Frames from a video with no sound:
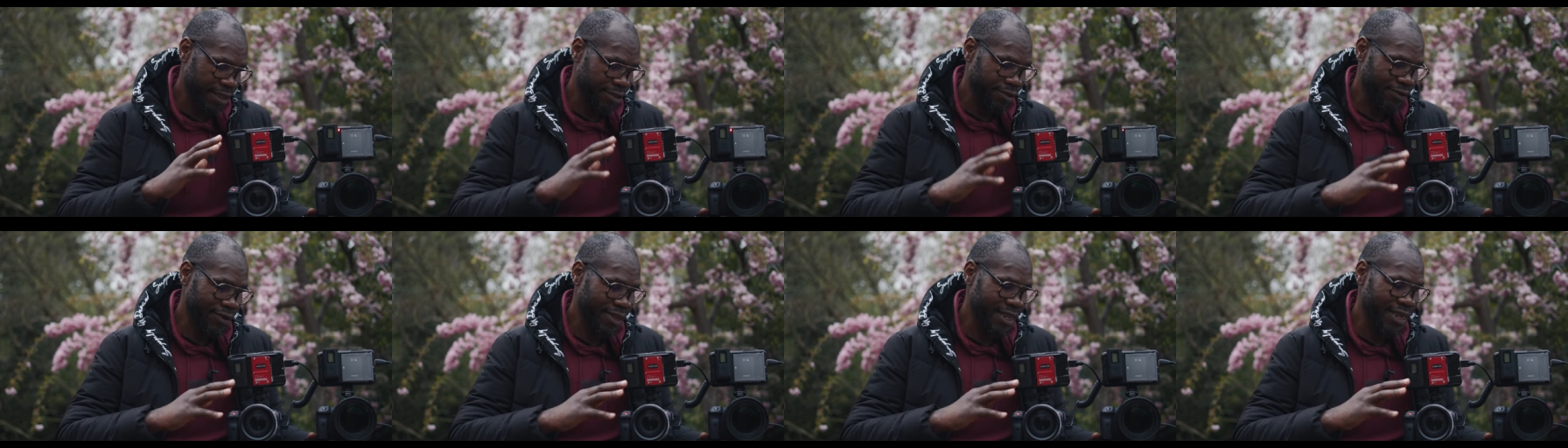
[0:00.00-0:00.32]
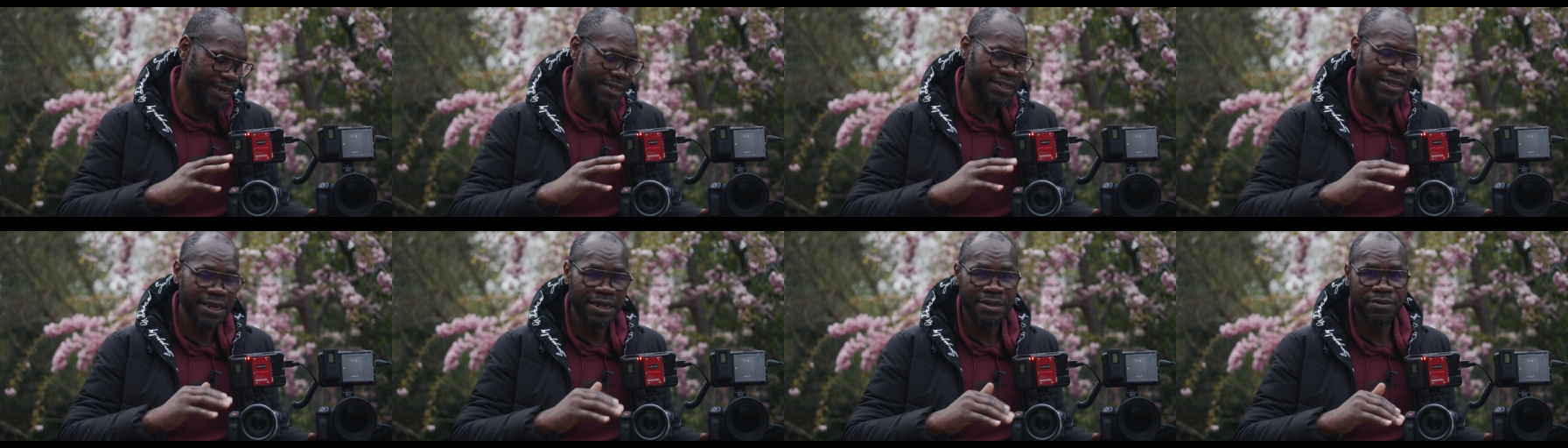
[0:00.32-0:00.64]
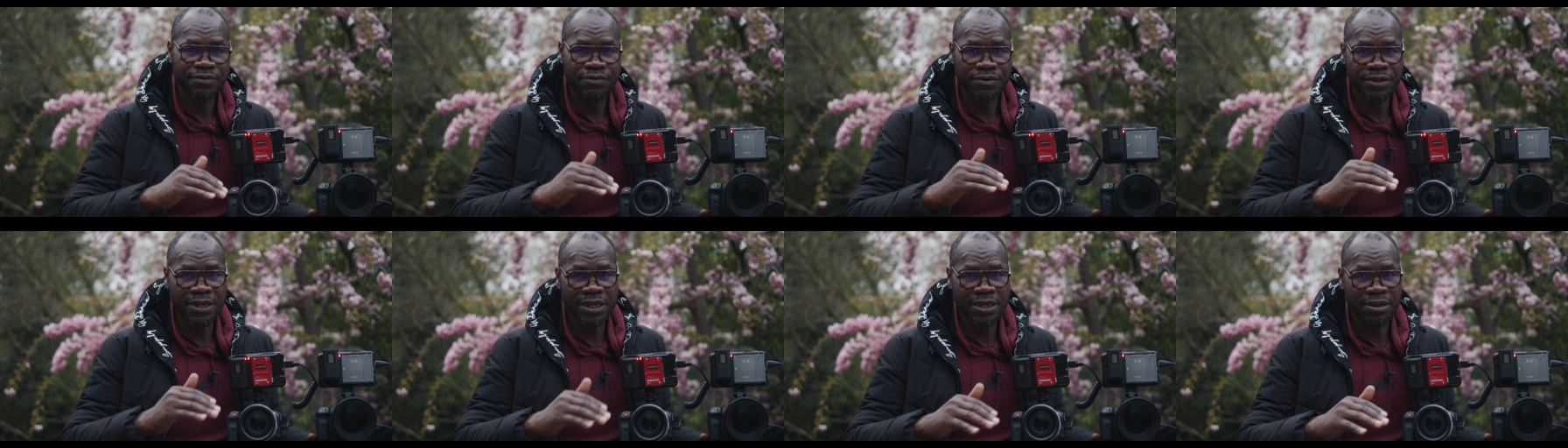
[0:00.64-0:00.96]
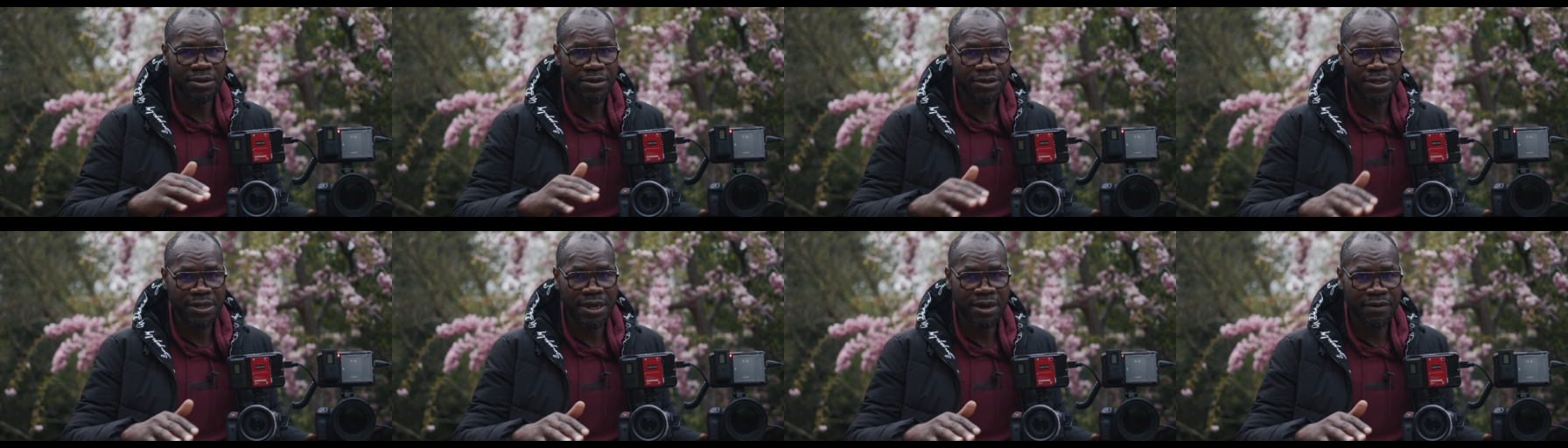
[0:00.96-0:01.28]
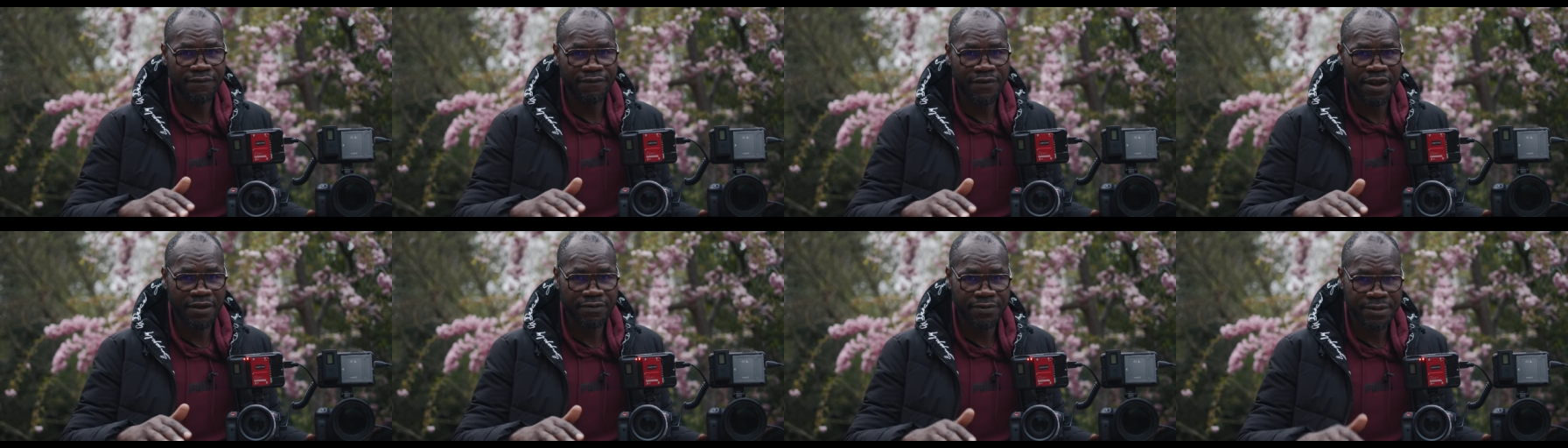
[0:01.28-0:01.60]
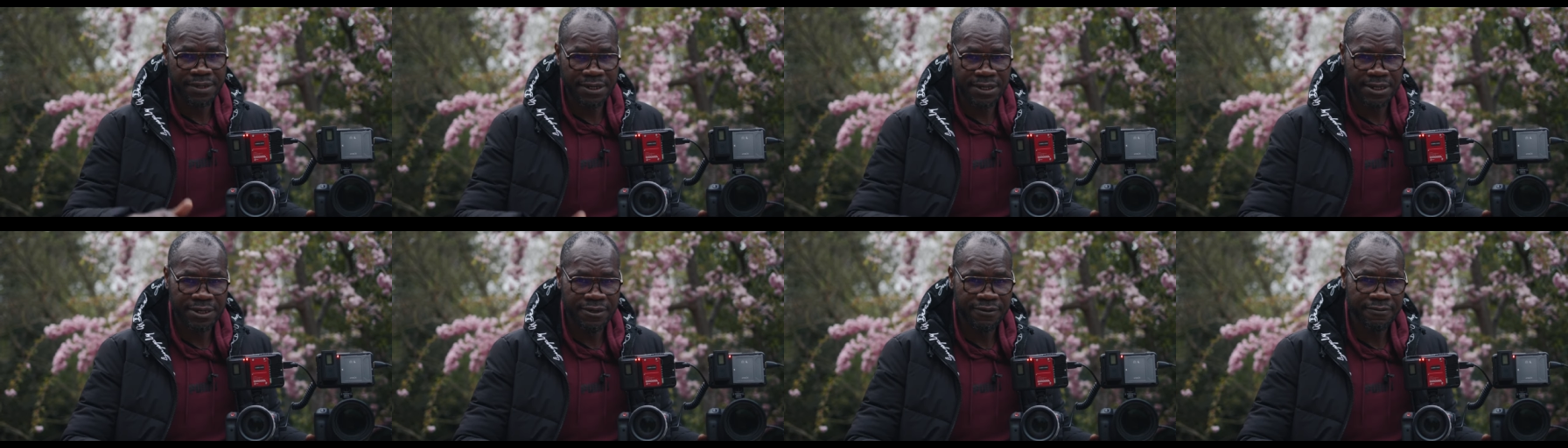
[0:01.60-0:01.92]
you get that with the EOS
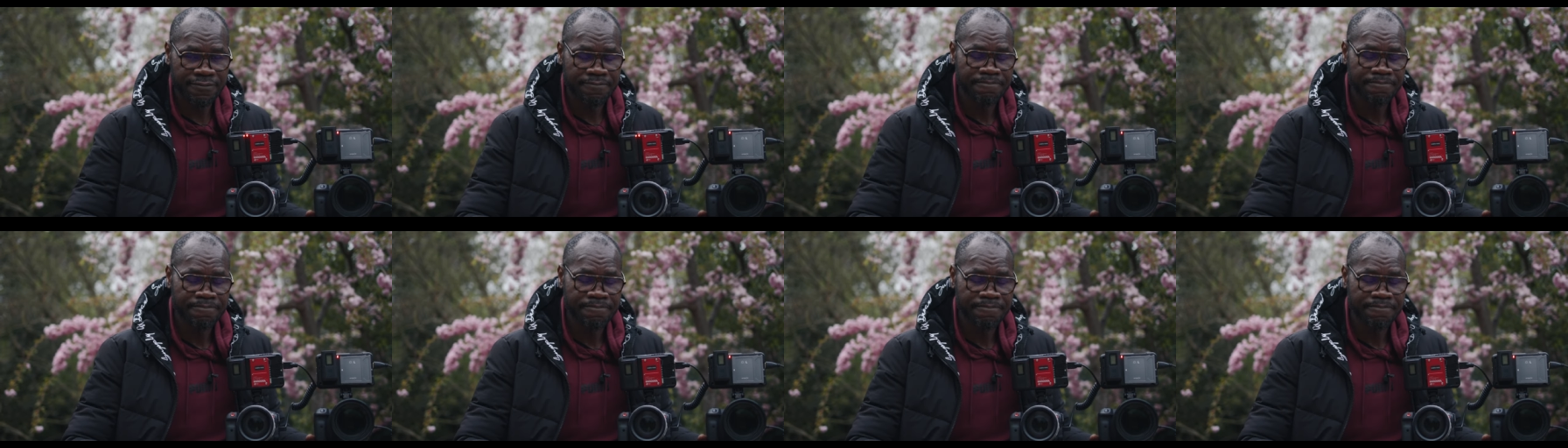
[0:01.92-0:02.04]
R5C.